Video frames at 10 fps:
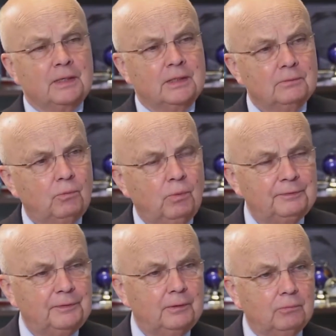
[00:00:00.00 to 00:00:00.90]
what
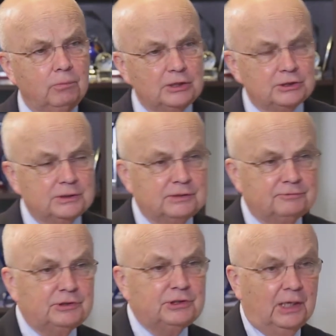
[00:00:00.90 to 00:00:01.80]
the Russians
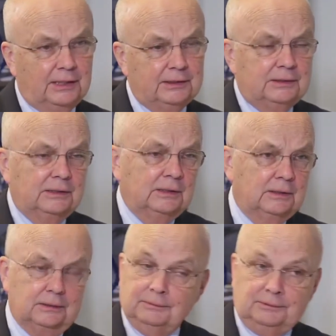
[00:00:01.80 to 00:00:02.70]
have done,
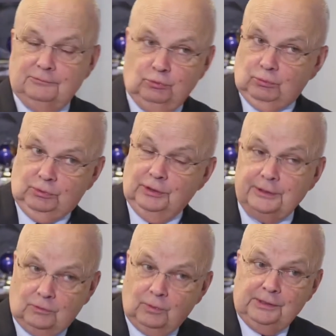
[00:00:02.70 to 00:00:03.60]
really
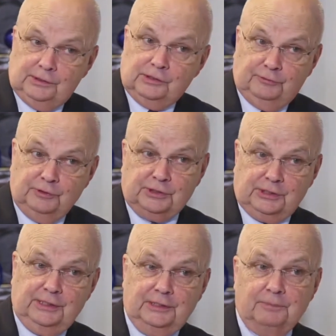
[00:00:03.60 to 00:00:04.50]
quite
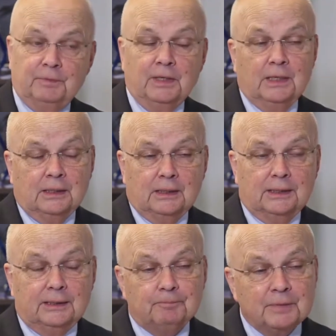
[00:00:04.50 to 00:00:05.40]
sophisticated,
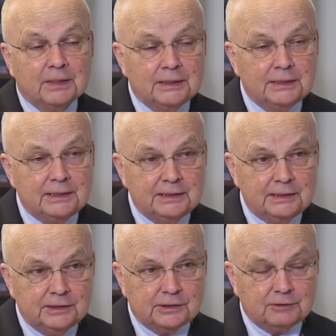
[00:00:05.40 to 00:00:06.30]

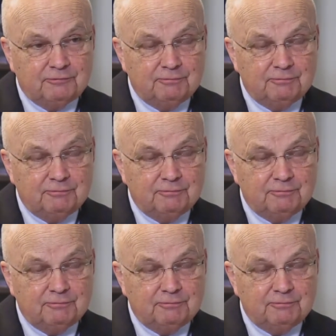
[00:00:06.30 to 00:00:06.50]
is to